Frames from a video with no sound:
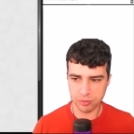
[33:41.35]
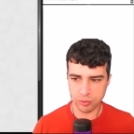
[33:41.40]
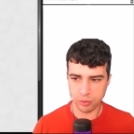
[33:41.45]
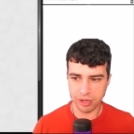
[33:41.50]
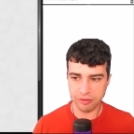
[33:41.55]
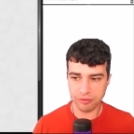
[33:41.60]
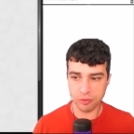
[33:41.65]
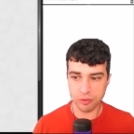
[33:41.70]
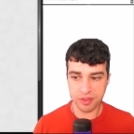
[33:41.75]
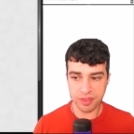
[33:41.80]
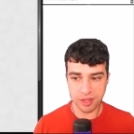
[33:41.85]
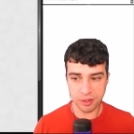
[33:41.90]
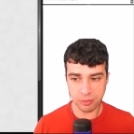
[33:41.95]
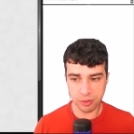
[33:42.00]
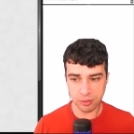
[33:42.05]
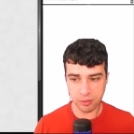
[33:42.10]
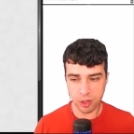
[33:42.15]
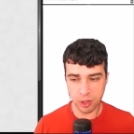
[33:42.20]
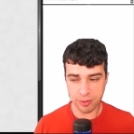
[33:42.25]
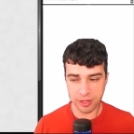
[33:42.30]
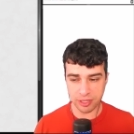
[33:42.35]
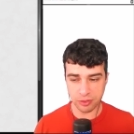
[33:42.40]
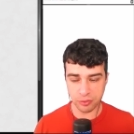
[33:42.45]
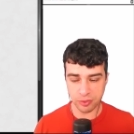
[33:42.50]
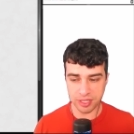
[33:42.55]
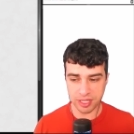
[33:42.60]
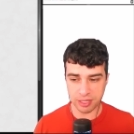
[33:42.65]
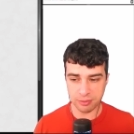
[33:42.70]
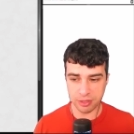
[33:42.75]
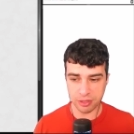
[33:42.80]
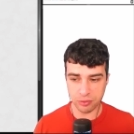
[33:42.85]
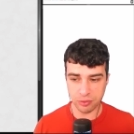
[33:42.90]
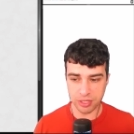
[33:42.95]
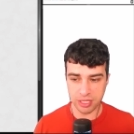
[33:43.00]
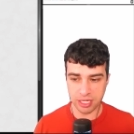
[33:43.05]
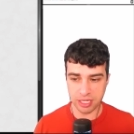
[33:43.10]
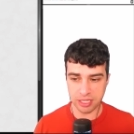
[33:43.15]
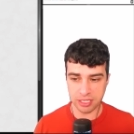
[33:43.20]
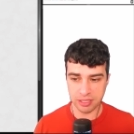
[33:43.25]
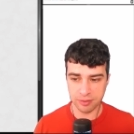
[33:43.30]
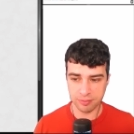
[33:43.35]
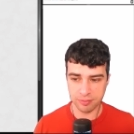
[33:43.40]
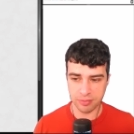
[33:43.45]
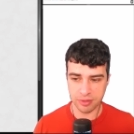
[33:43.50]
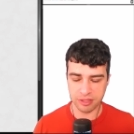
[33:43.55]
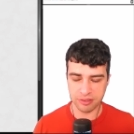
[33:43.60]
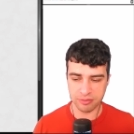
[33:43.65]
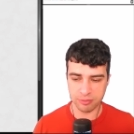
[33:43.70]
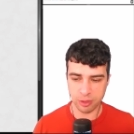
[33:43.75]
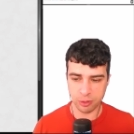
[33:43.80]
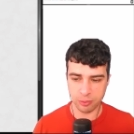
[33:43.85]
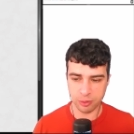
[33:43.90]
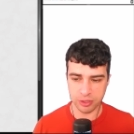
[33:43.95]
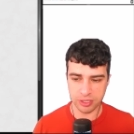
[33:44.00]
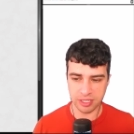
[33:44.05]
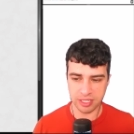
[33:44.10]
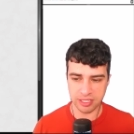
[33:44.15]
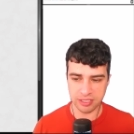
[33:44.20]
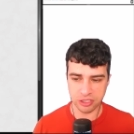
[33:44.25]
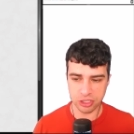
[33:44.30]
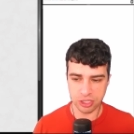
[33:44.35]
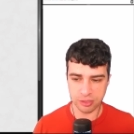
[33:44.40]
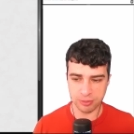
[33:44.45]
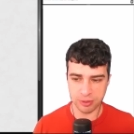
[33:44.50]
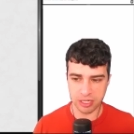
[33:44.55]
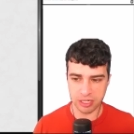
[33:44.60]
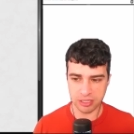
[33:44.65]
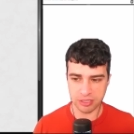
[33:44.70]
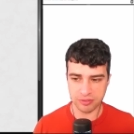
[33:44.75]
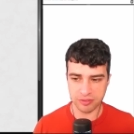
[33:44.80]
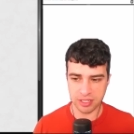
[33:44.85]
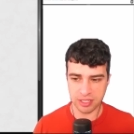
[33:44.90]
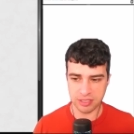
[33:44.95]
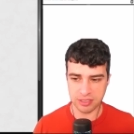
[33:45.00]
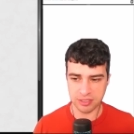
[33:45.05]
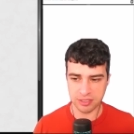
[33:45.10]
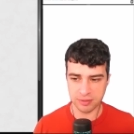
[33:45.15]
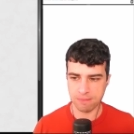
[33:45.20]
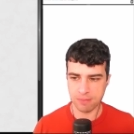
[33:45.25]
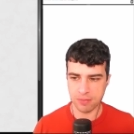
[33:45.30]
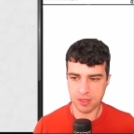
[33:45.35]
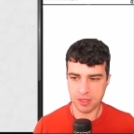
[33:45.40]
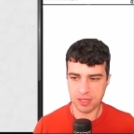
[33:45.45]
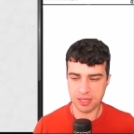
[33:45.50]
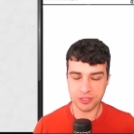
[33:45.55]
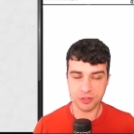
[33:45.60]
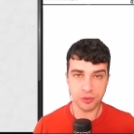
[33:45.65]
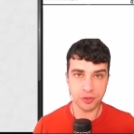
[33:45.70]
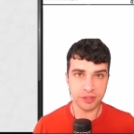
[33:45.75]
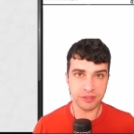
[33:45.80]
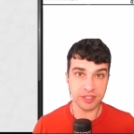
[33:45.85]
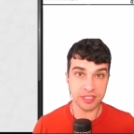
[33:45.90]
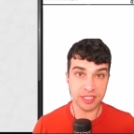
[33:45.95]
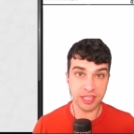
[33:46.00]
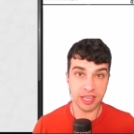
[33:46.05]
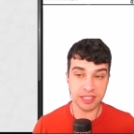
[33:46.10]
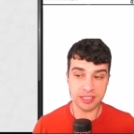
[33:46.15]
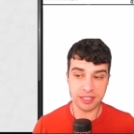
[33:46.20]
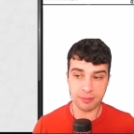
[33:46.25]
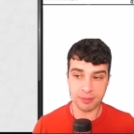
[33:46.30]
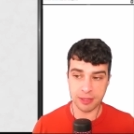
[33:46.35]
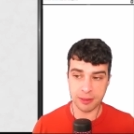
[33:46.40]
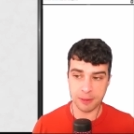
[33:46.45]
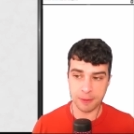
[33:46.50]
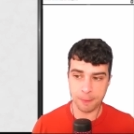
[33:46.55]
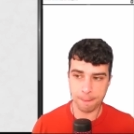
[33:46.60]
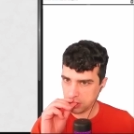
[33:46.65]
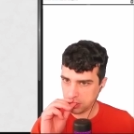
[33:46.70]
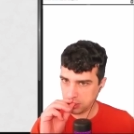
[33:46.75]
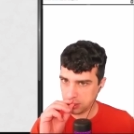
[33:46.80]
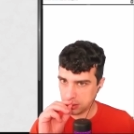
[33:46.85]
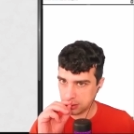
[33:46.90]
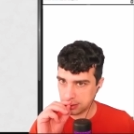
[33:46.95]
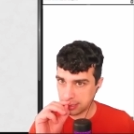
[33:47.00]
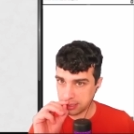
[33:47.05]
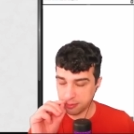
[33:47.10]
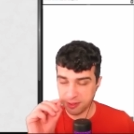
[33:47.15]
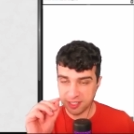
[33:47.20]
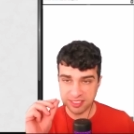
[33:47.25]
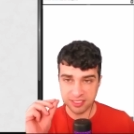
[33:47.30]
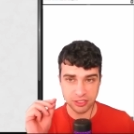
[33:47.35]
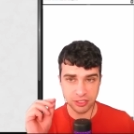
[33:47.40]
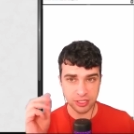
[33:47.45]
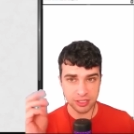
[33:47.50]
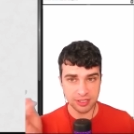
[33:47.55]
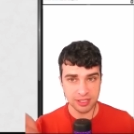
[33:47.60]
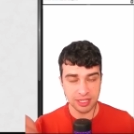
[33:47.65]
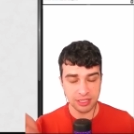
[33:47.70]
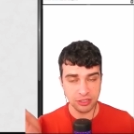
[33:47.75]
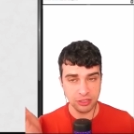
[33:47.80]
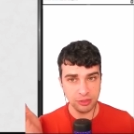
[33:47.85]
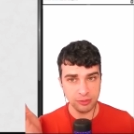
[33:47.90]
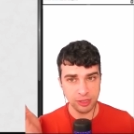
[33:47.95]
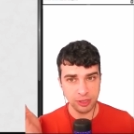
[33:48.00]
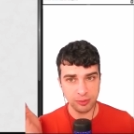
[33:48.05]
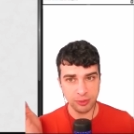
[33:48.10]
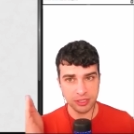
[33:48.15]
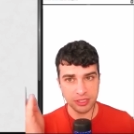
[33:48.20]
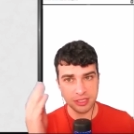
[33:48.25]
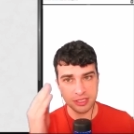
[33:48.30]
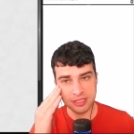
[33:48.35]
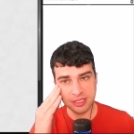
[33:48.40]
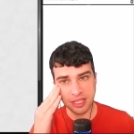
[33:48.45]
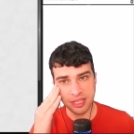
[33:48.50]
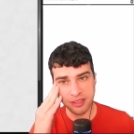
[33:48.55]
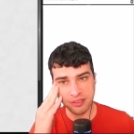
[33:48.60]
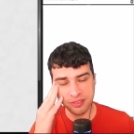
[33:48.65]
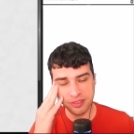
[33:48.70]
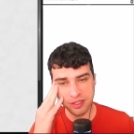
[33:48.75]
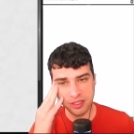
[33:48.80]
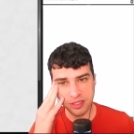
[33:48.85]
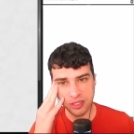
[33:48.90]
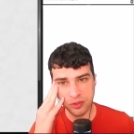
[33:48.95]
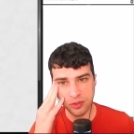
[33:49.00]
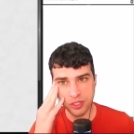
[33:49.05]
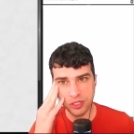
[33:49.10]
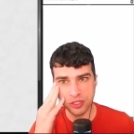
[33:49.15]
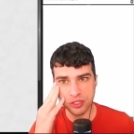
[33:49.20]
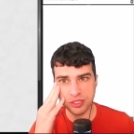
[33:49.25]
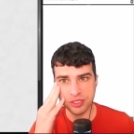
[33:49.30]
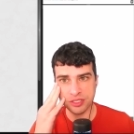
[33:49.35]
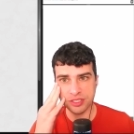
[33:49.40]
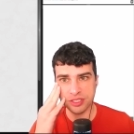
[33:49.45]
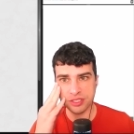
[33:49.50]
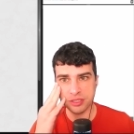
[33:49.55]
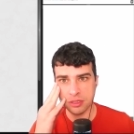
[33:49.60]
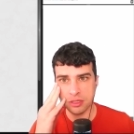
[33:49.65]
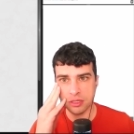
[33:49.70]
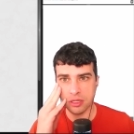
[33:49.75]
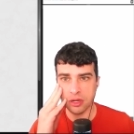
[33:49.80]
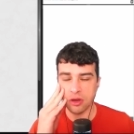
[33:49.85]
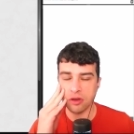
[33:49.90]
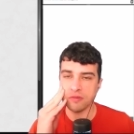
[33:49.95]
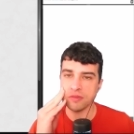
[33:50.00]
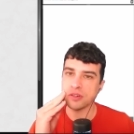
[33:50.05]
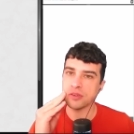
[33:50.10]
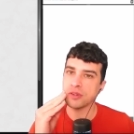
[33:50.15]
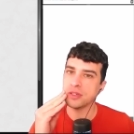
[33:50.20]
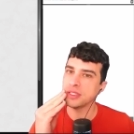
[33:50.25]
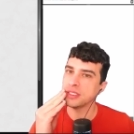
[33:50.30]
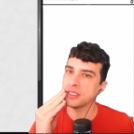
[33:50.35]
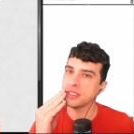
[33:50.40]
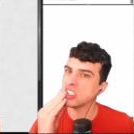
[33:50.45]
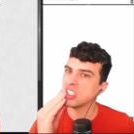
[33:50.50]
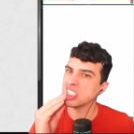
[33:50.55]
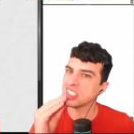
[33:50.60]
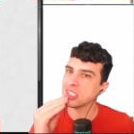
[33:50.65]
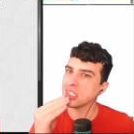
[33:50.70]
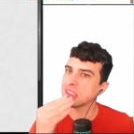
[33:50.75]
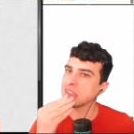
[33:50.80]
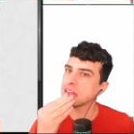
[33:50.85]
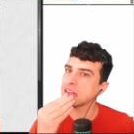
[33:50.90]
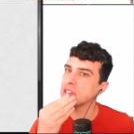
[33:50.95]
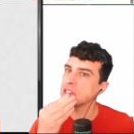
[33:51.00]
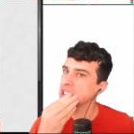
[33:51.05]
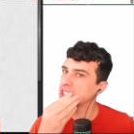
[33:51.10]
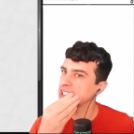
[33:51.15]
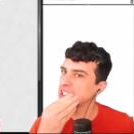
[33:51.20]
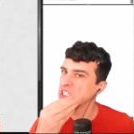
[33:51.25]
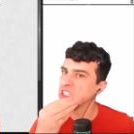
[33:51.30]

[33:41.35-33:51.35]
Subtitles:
We have Witherbloom Command, which can be really good if my opponent has cheap artifacts. As Graveyard Hate, I mean. Dark Blast is not that good. My opponent doesn't have creatures. Conflagrate is not that good.